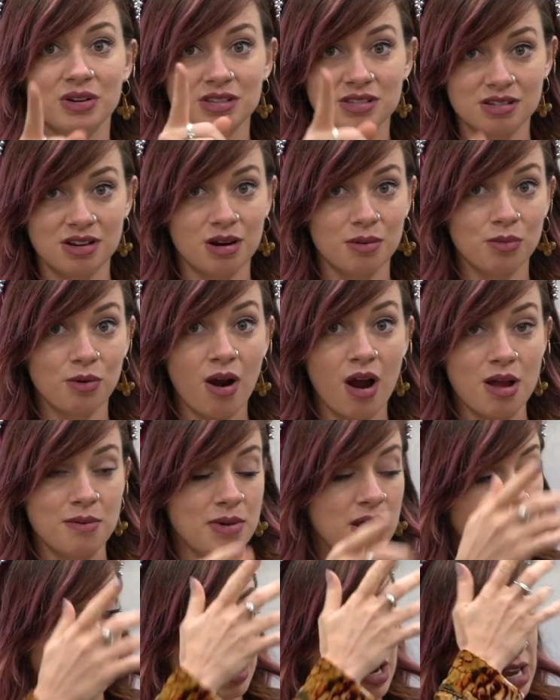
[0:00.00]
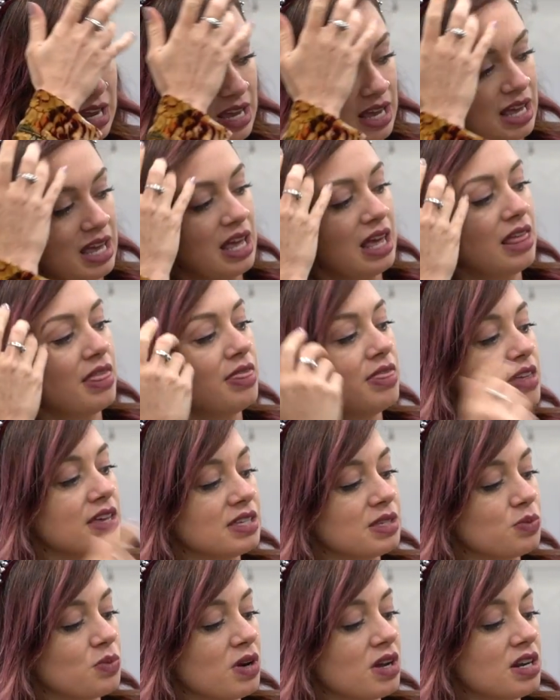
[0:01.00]
is our primary.
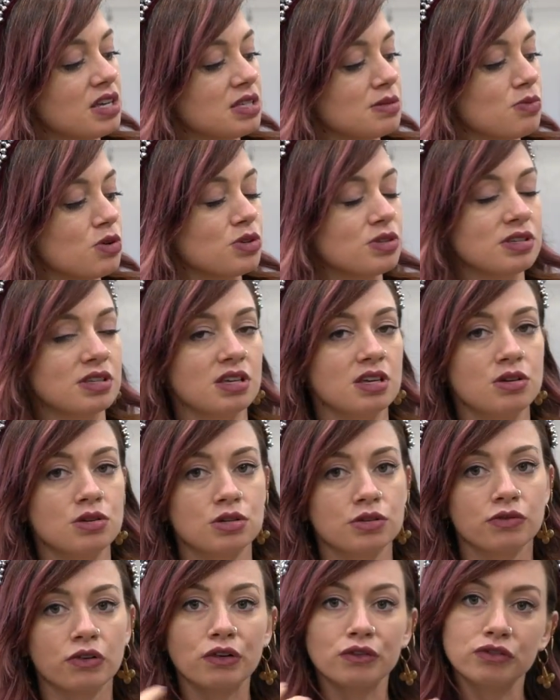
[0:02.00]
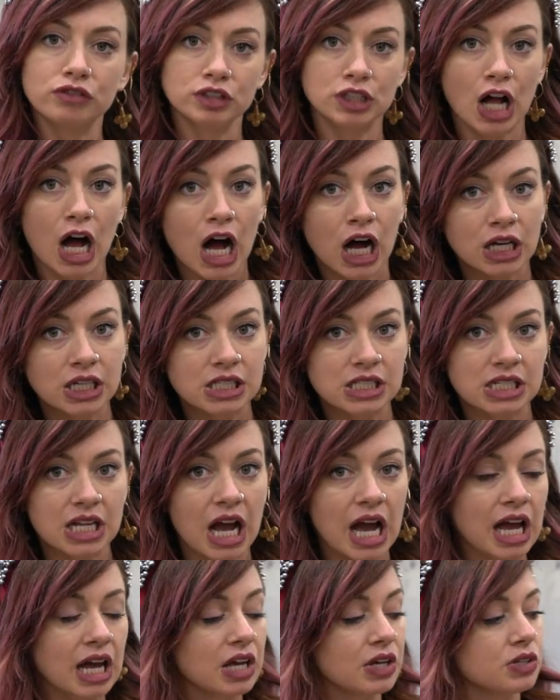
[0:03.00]
This one is mostly used for vlog
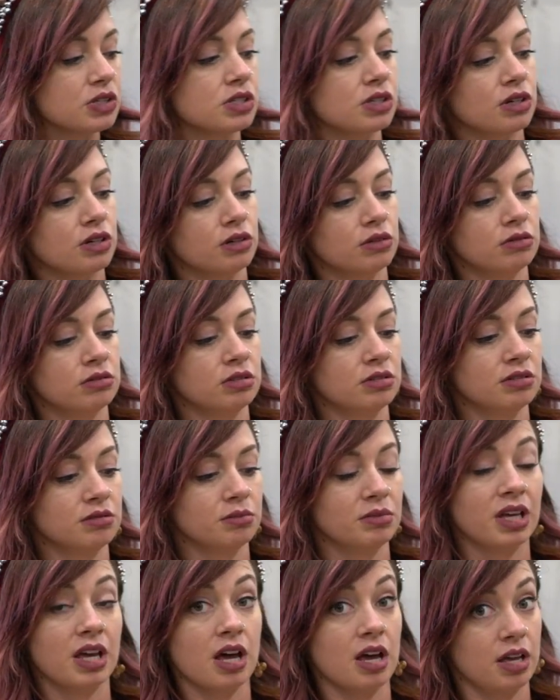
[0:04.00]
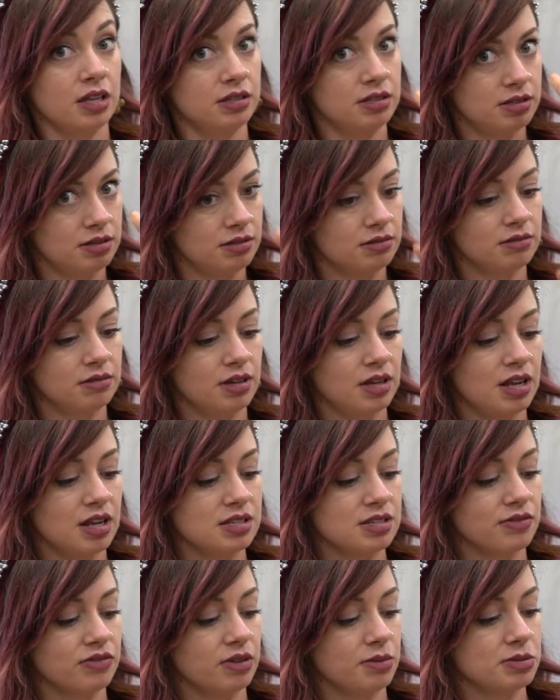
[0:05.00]
style, so because it
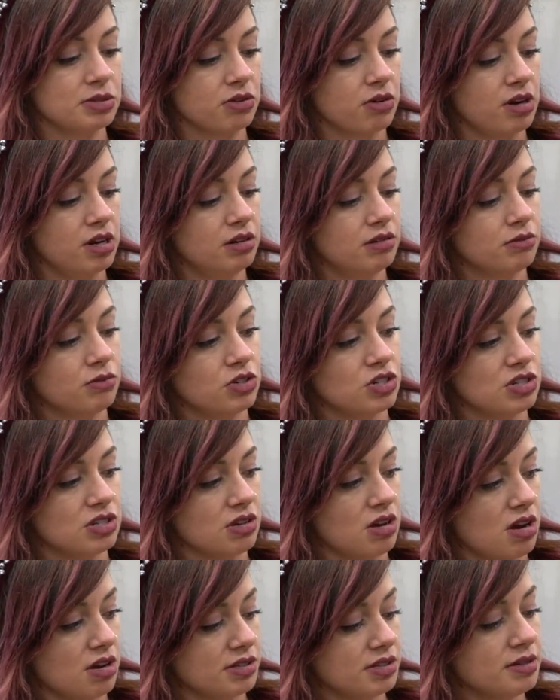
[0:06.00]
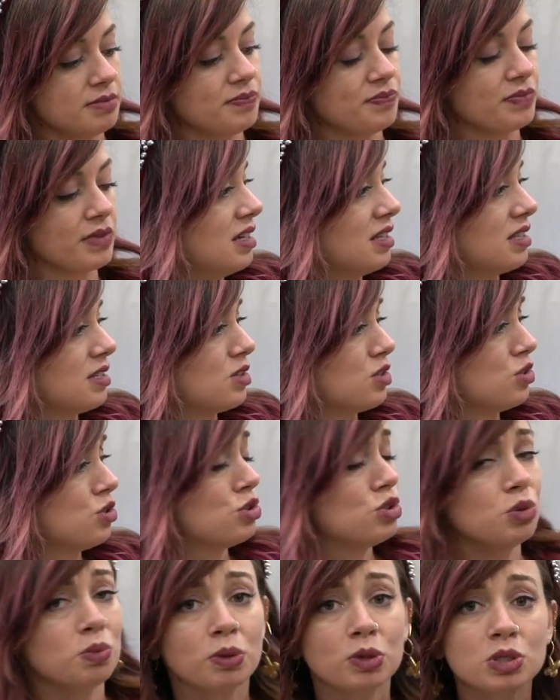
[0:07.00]
has a flip screen, which is awesome. It's
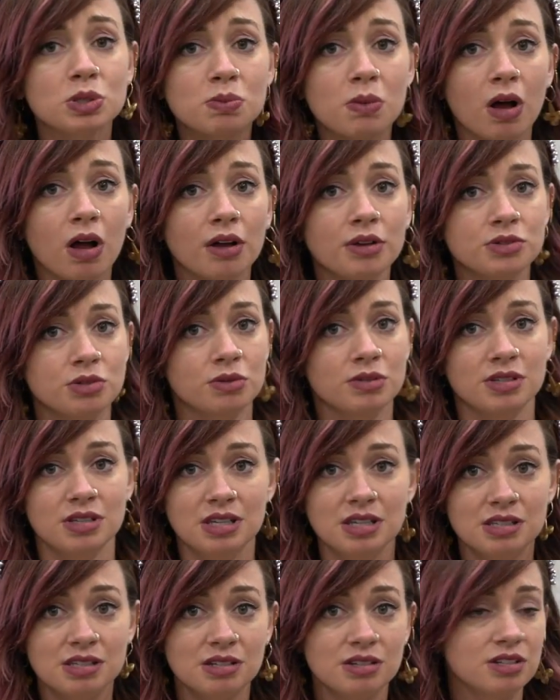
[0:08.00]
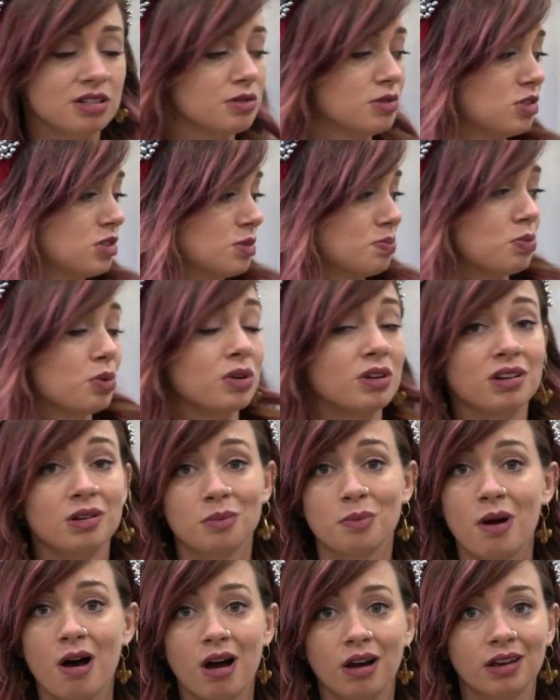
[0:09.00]
super small, so it's easy to just put in a
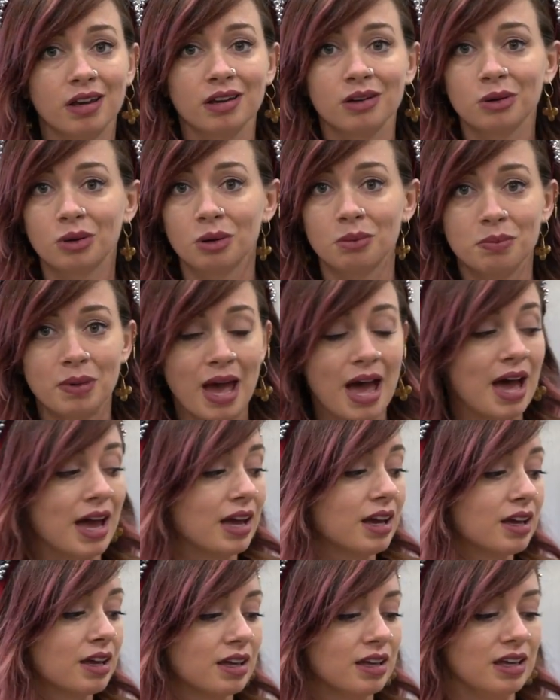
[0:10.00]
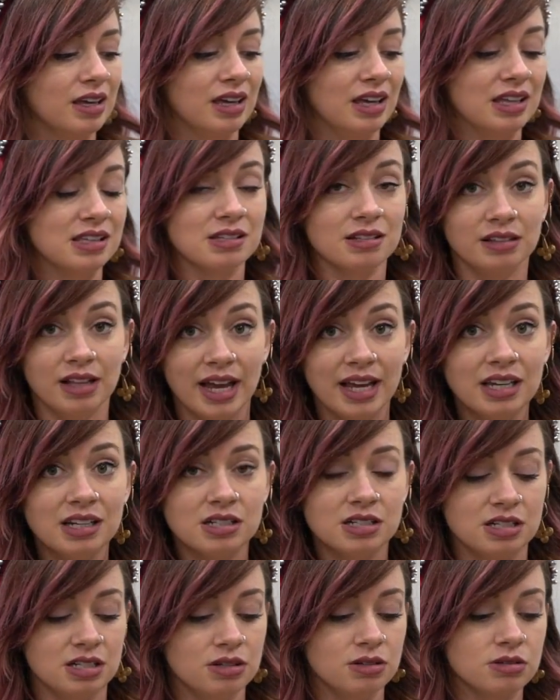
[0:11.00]
pocket or a bag. It's
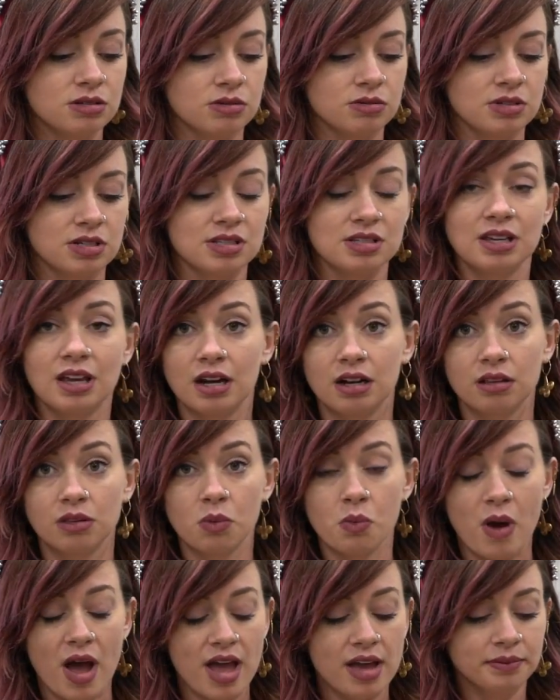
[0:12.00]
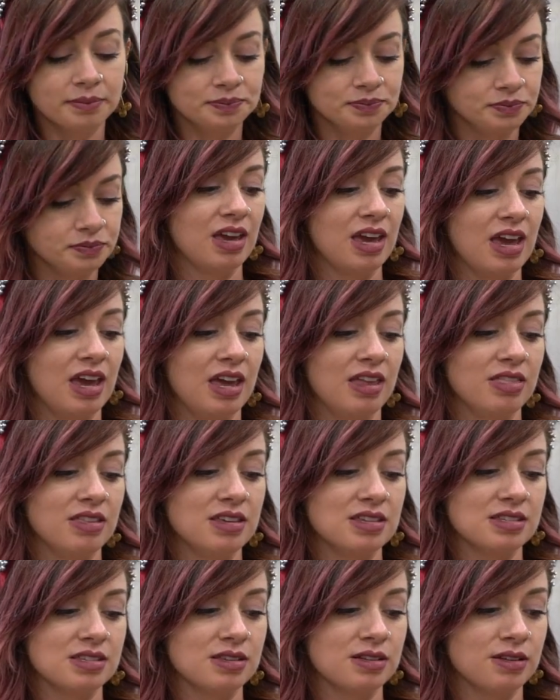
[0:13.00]
light too, so it doesn't get in the way. And
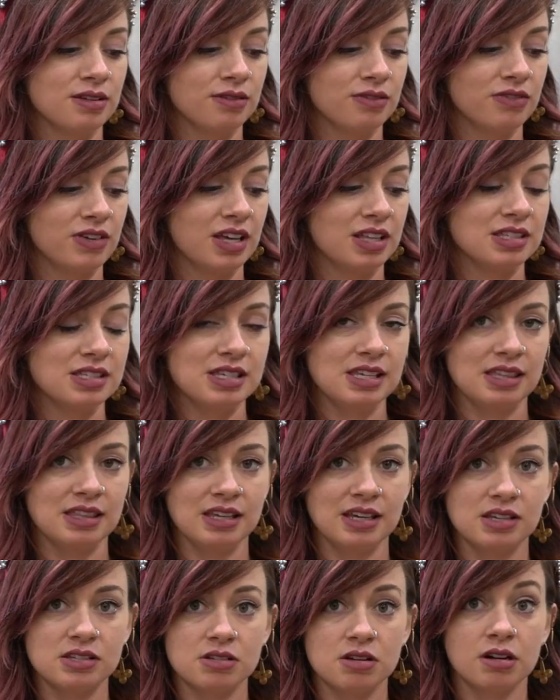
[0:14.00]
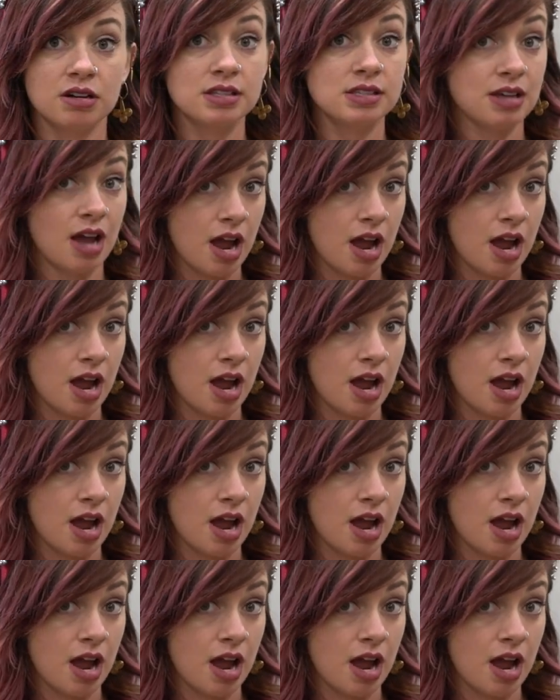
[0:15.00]
these little fancy things are its